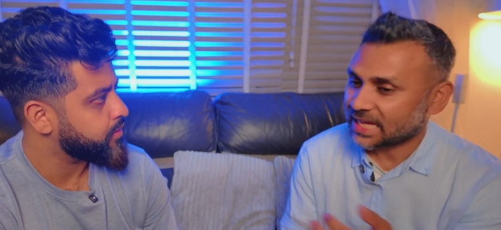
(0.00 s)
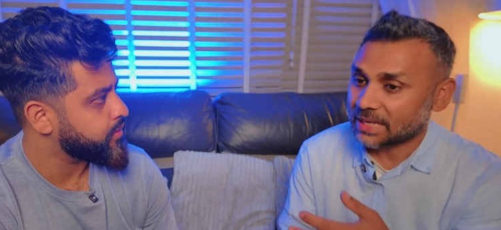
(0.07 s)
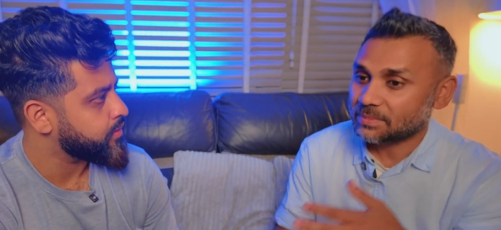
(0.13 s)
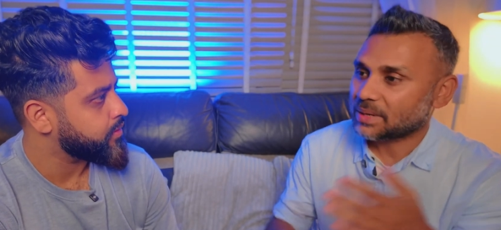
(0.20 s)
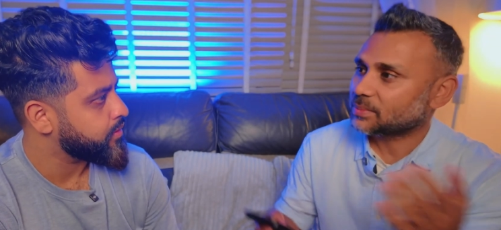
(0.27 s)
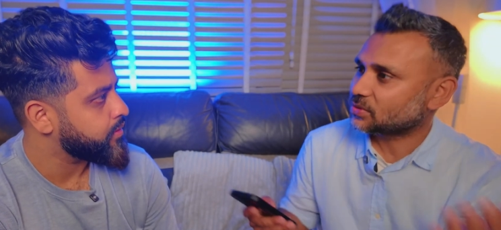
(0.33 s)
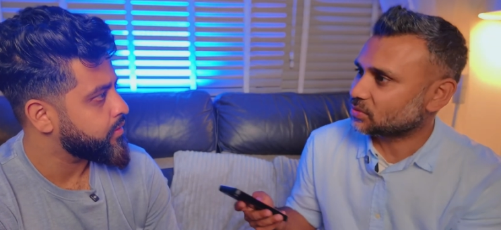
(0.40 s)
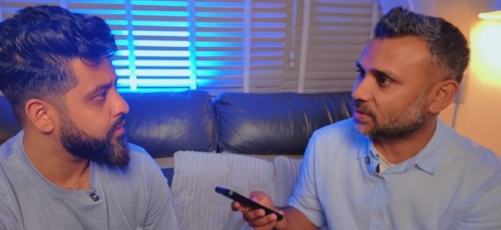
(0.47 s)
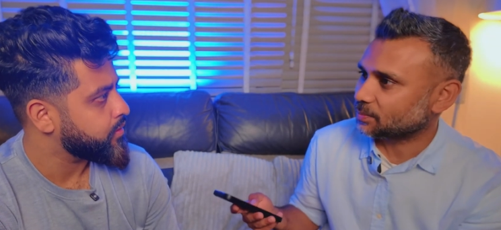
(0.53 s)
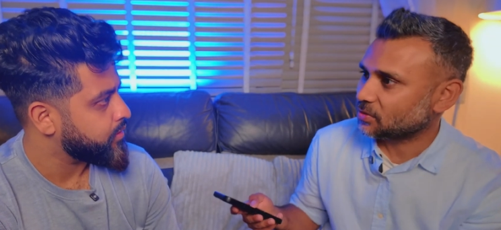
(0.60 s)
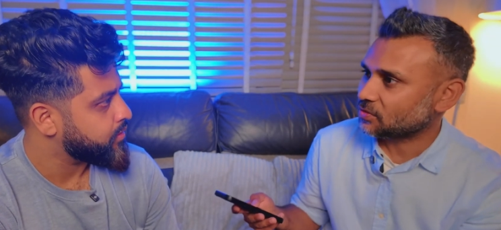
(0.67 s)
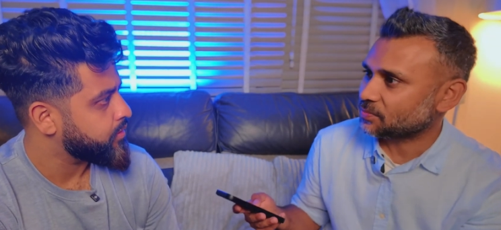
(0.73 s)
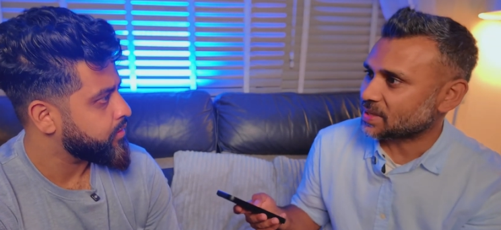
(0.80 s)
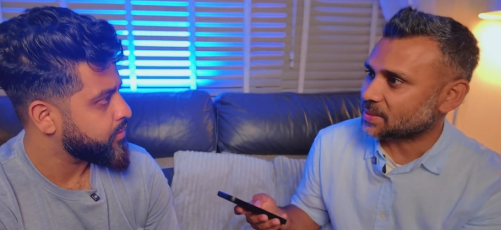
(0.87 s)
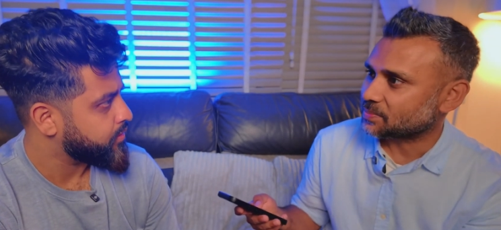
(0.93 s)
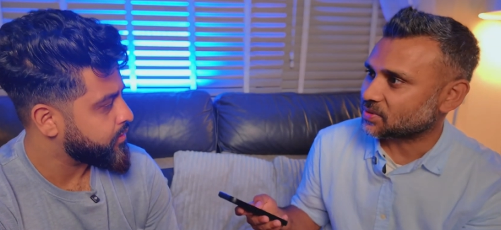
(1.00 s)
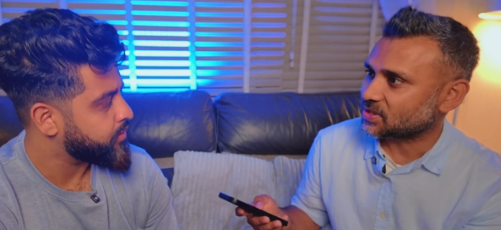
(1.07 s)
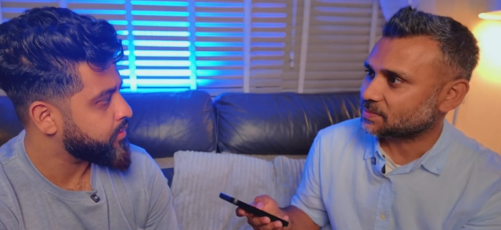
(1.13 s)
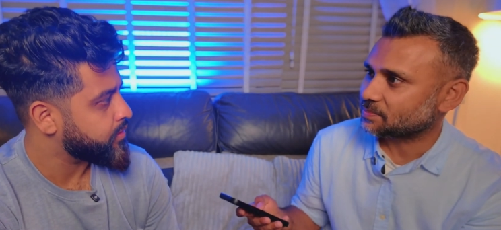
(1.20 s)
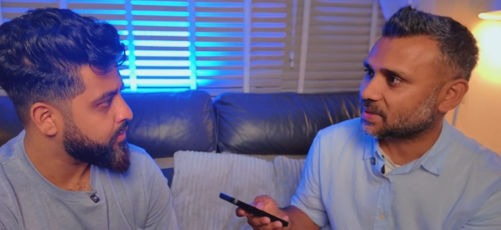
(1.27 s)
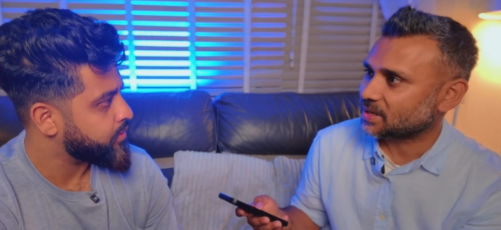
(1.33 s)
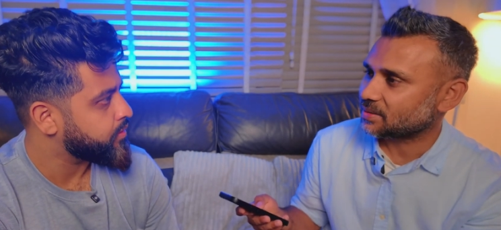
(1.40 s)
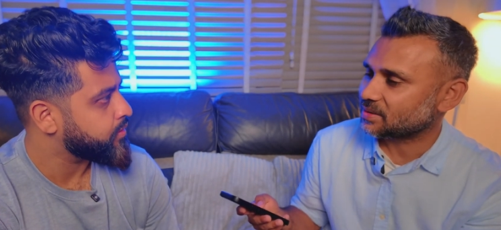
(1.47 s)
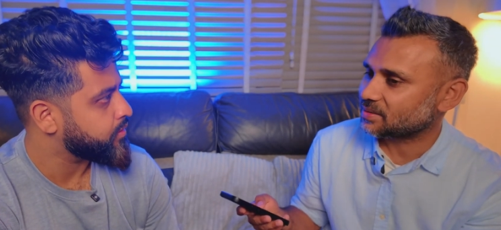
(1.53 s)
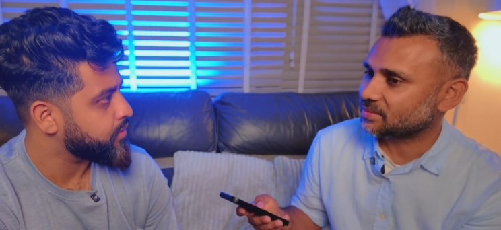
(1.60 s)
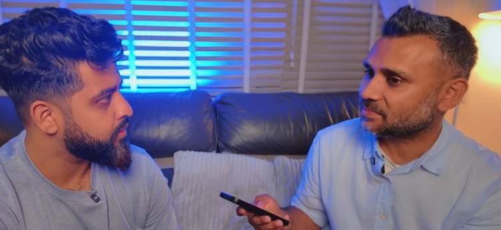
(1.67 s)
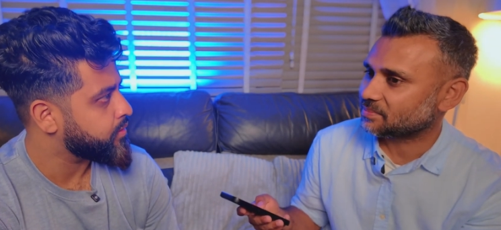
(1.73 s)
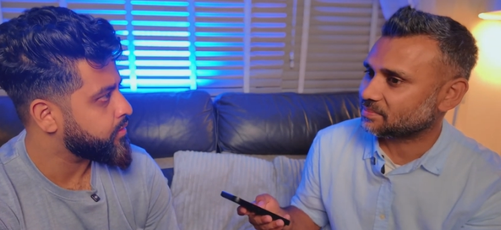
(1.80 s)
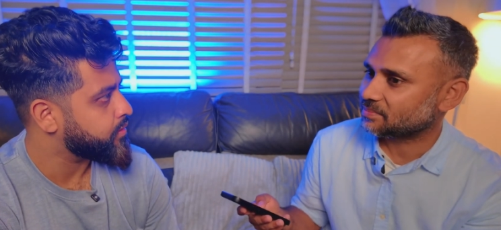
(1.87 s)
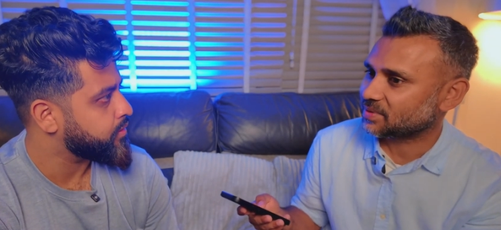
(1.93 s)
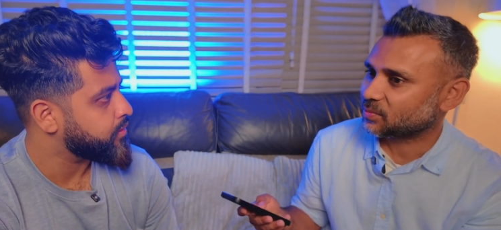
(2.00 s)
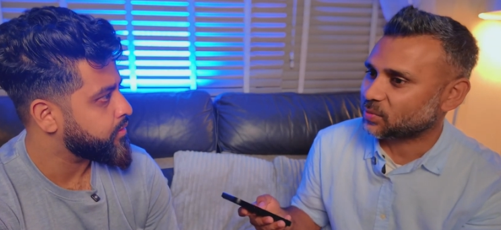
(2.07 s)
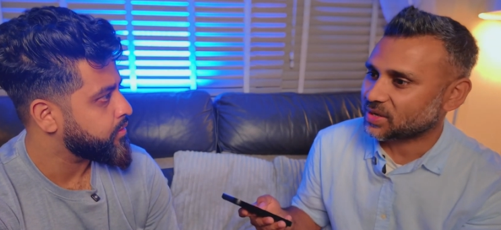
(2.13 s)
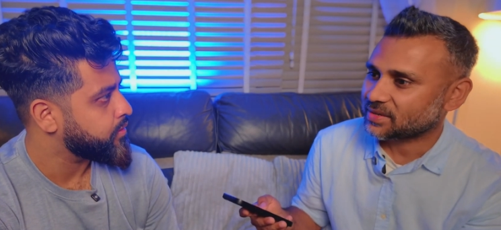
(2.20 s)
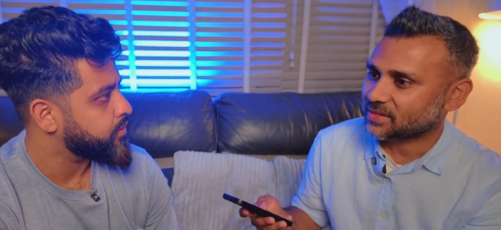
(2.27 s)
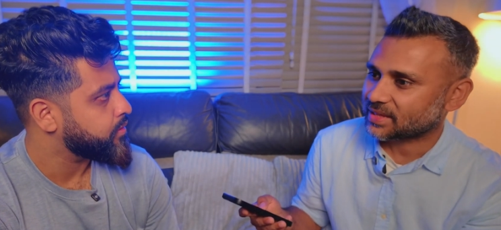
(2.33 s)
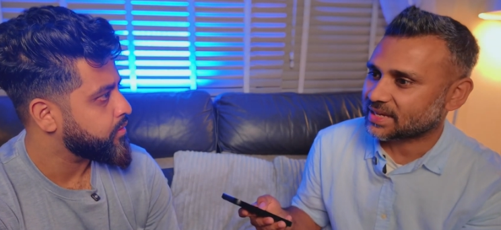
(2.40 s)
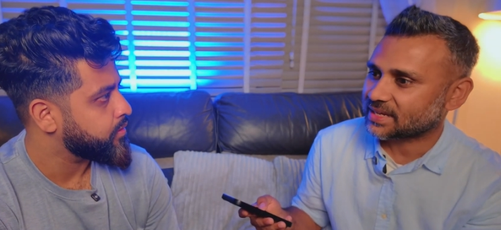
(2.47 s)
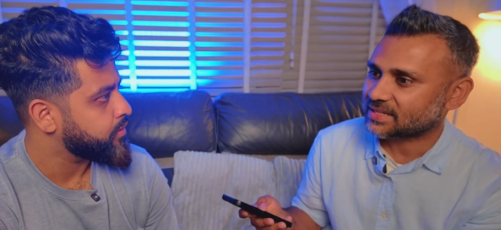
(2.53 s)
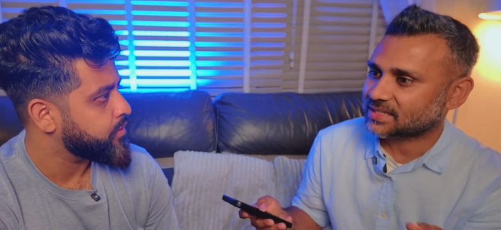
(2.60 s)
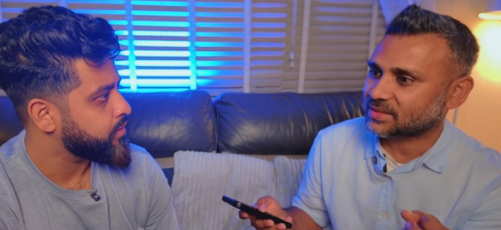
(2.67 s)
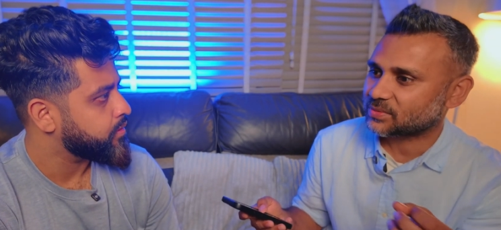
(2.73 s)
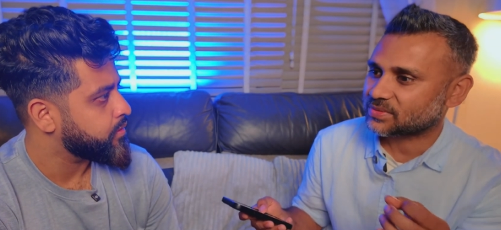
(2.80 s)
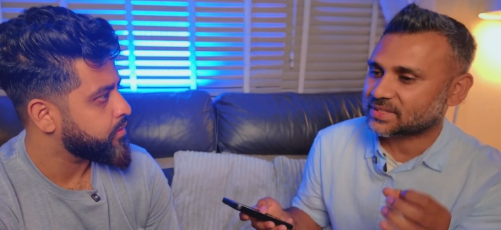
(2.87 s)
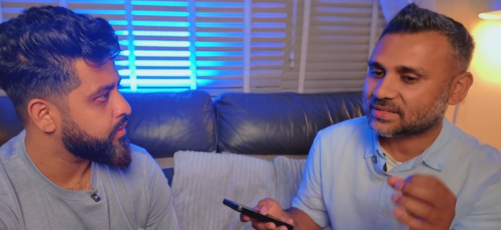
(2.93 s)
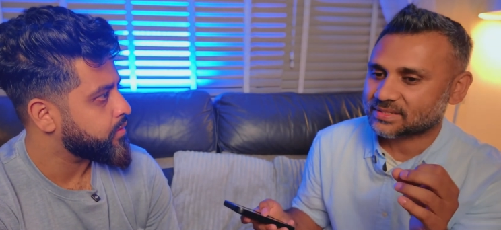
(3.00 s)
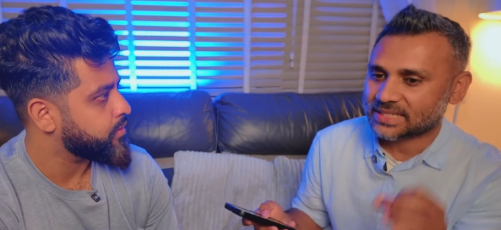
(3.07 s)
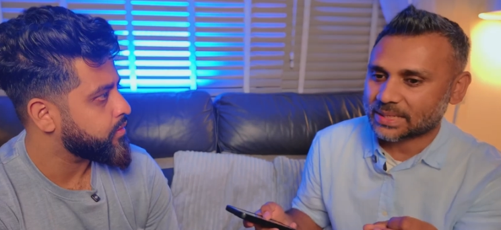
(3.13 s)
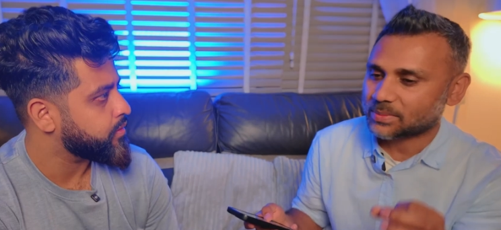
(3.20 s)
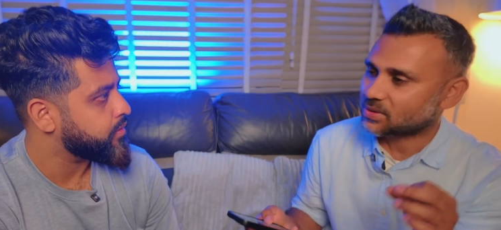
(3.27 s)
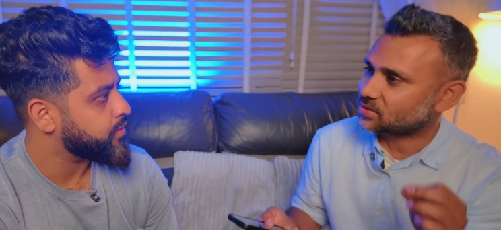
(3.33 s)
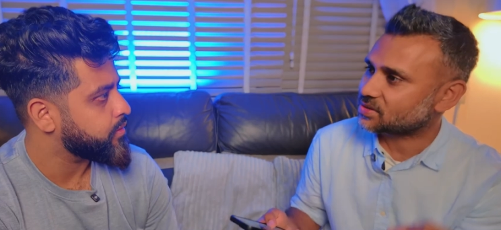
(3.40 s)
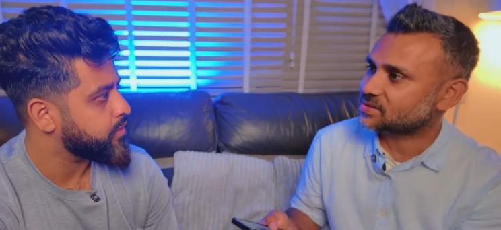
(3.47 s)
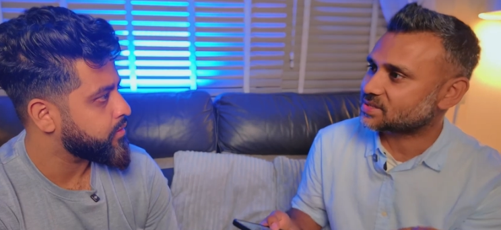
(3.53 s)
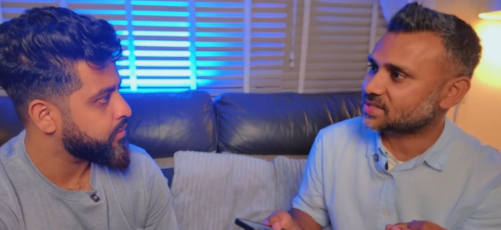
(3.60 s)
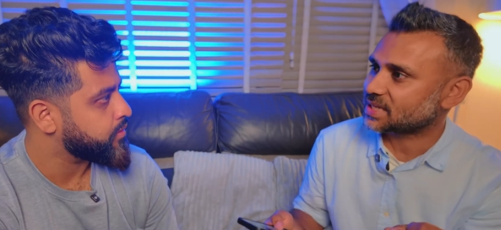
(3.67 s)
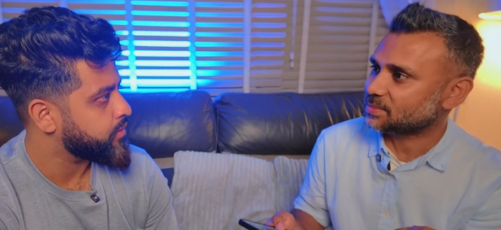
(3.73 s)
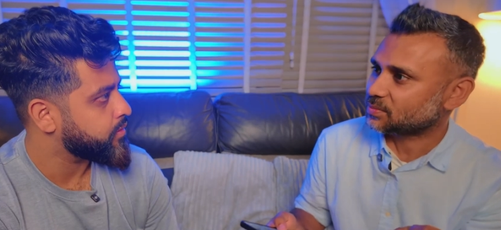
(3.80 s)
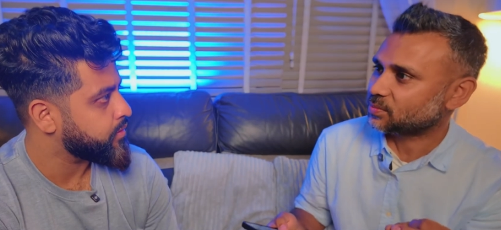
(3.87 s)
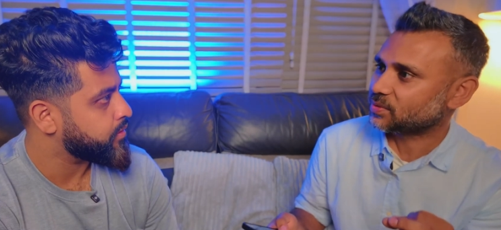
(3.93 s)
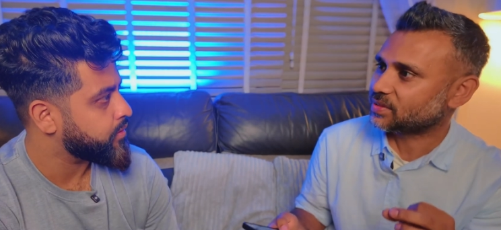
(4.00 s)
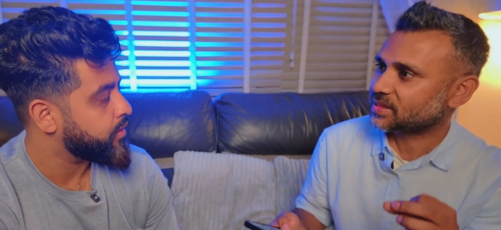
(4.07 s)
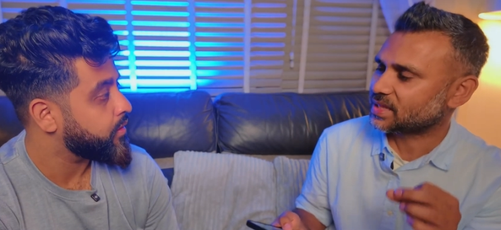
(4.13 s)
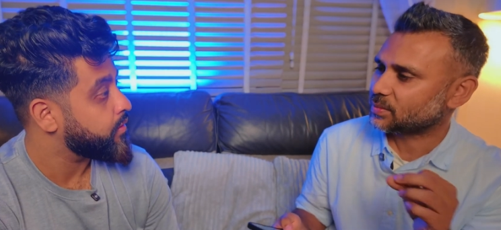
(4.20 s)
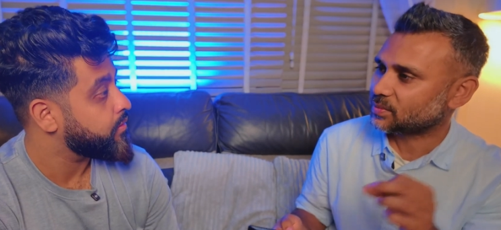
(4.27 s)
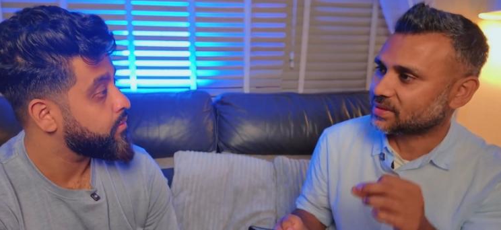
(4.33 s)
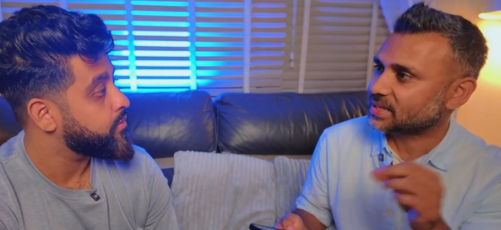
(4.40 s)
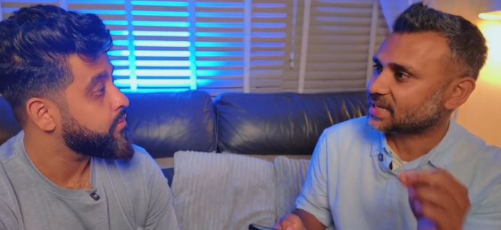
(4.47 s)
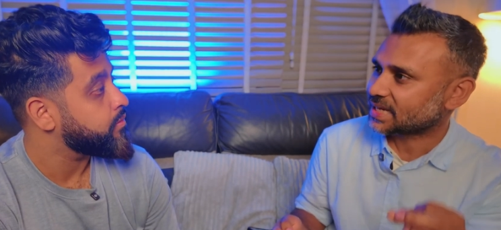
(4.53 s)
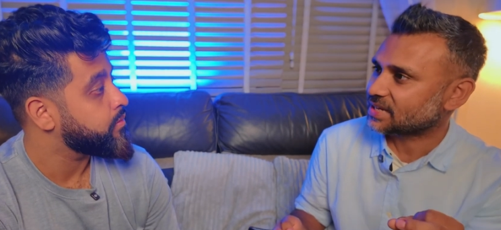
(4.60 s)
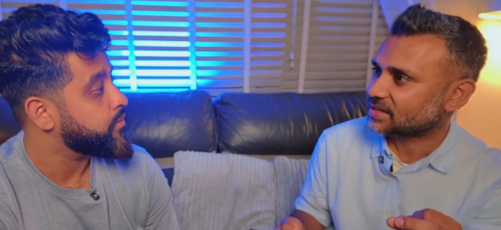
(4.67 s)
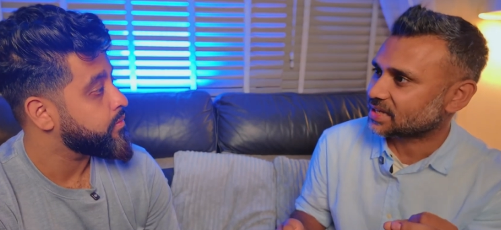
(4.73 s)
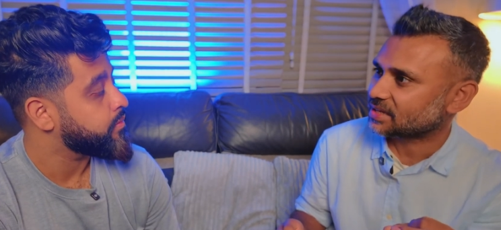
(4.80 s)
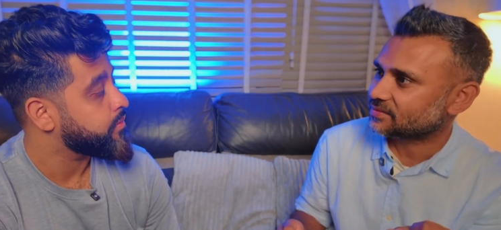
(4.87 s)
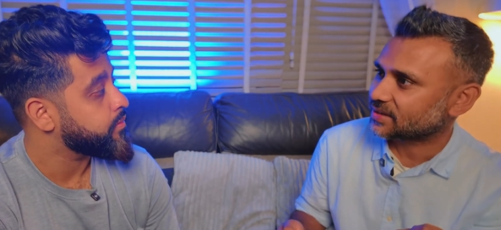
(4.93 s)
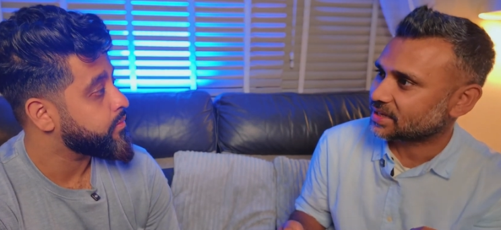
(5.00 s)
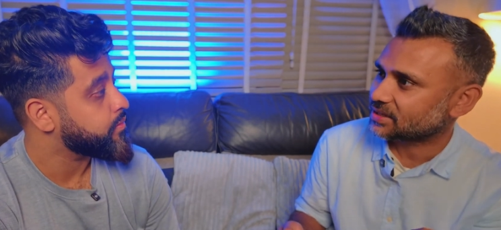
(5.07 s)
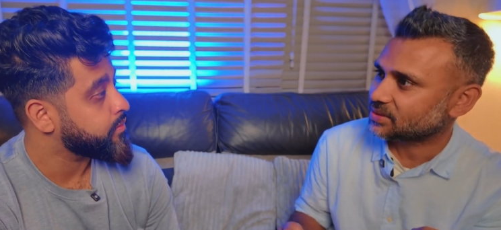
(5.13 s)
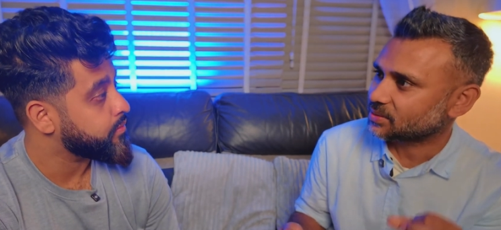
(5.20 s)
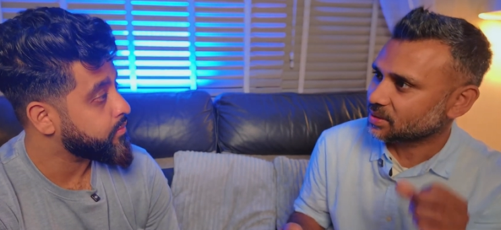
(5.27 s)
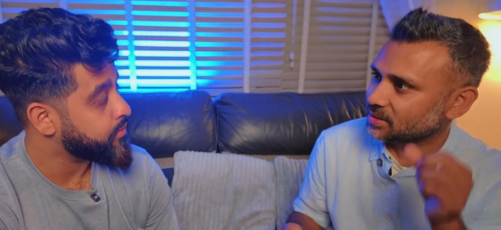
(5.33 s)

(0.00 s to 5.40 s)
Speaker 1: came up to both papers, but but weird thing is it was the same concept with the with the K K value.